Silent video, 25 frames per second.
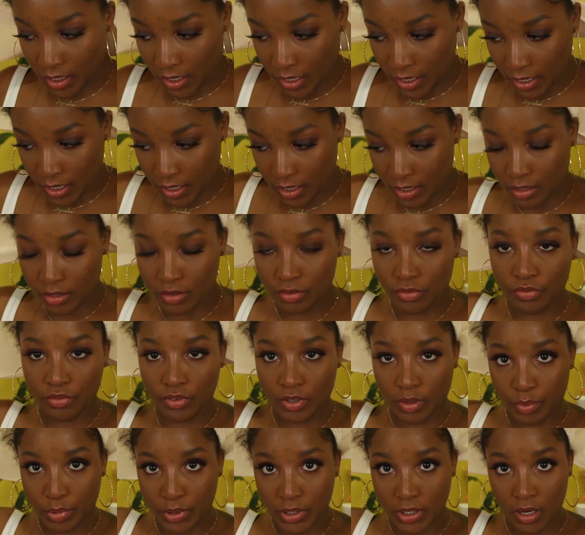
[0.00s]
and
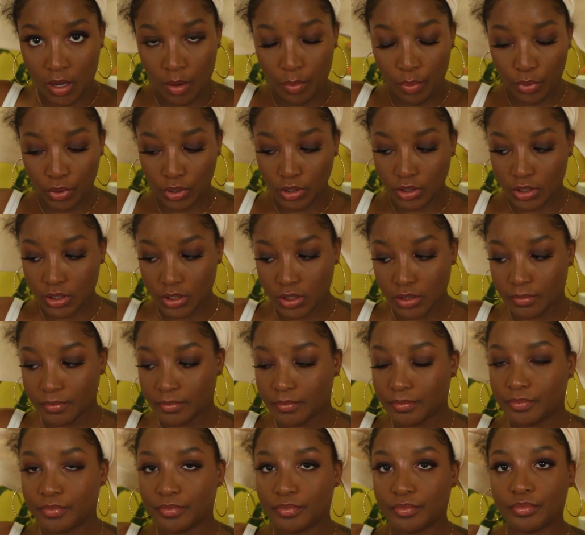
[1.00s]
flip it upwards,
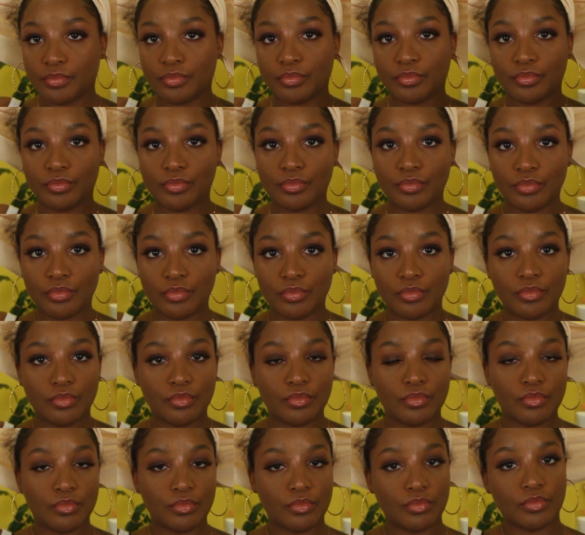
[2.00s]
and
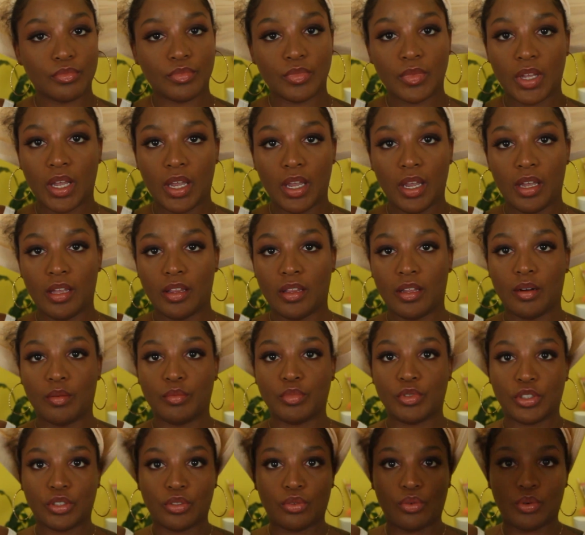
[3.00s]
then
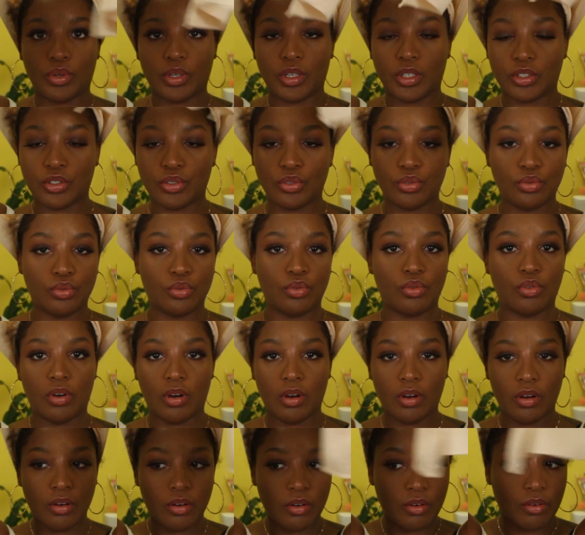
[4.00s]
I'm just going to
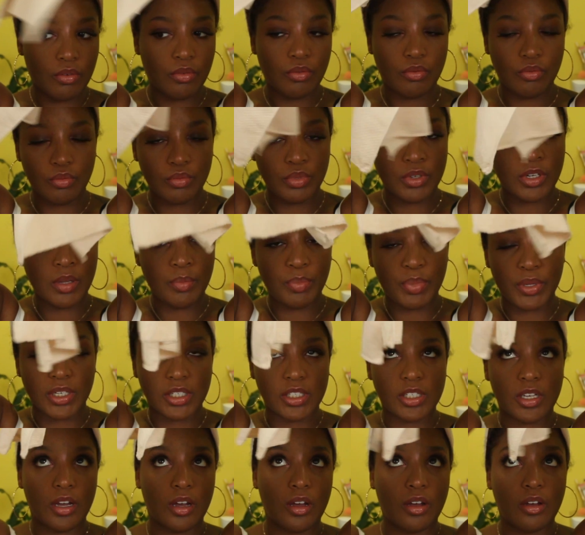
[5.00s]
nip
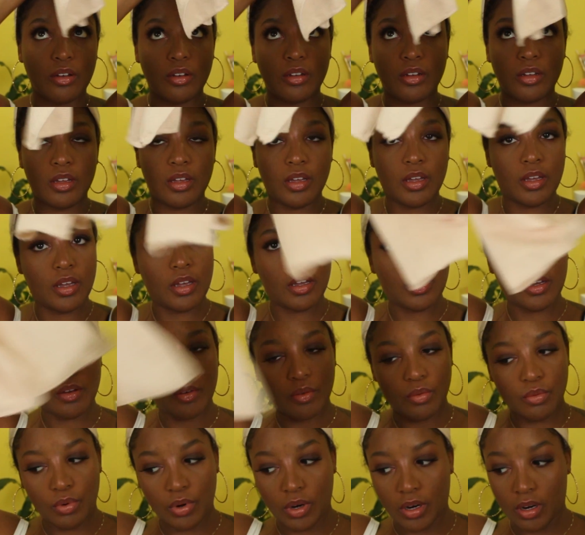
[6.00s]
and tuck
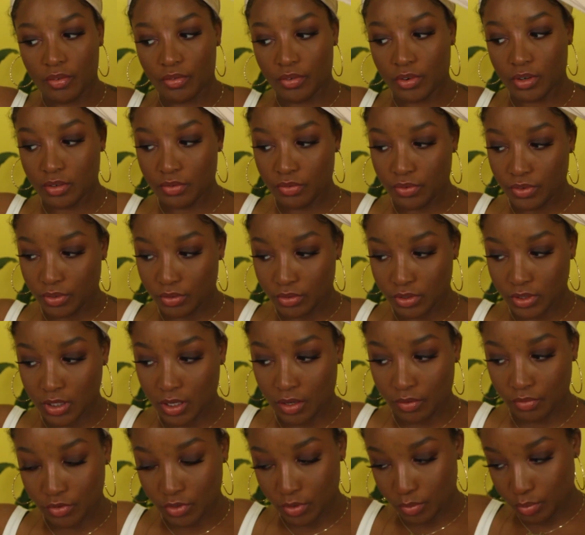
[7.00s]
wherever it feels
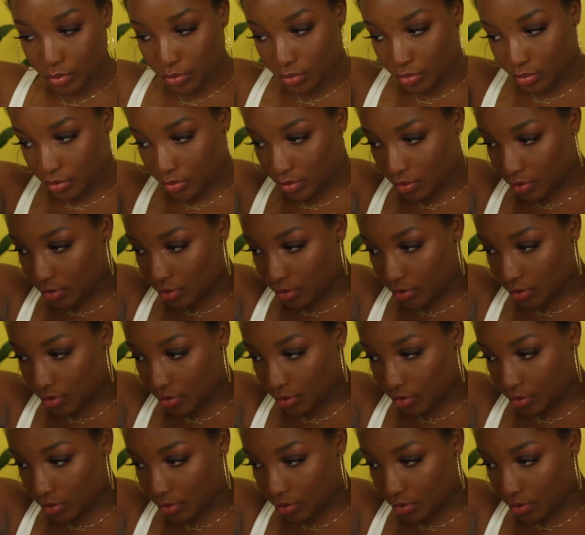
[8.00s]
comfortable.